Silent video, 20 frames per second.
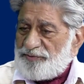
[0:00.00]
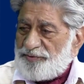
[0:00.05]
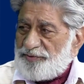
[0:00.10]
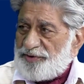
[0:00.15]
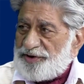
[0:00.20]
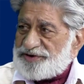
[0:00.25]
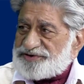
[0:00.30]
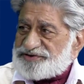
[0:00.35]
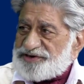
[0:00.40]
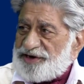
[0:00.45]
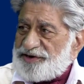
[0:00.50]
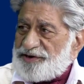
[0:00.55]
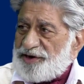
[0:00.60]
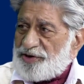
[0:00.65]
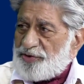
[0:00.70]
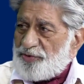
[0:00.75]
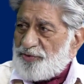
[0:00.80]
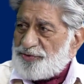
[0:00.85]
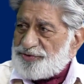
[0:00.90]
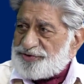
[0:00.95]
we will decide
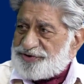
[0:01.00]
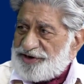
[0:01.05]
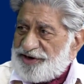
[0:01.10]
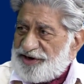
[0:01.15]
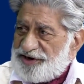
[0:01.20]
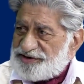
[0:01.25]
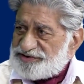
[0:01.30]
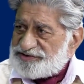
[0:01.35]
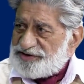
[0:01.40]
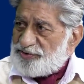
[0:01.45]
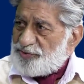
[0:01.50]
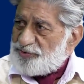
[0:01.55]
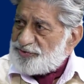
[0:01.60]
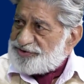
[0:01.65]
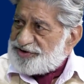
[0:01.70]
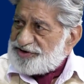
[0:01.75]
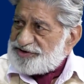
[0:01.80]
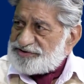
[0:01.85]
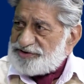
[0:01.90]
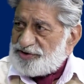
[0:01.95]
our own things and
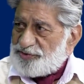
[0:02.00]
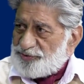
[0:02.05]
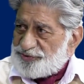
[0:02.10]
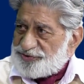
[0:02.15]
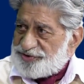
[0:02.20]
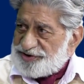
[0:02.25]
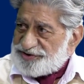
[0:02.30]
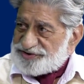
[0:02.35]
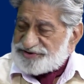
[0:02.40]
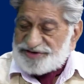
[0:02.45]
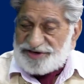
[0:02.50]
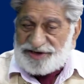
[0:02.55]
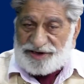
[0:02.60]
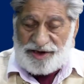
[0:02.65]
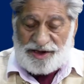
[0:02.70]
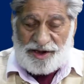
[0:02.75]
own things and own things.